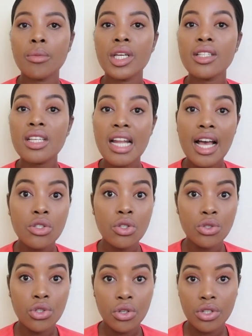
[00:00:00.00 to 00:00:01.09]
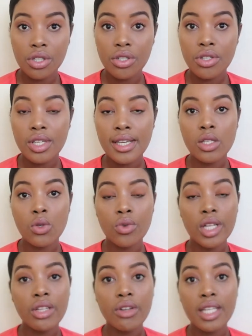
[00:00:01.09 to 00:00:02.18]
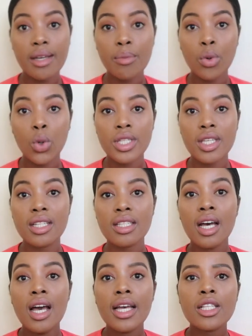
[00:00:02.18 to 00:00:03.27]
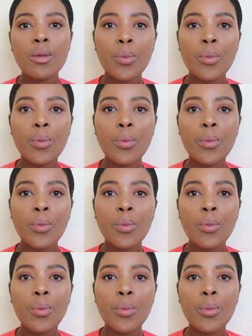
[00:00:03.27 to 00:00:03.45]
international journals, is really, really important. It's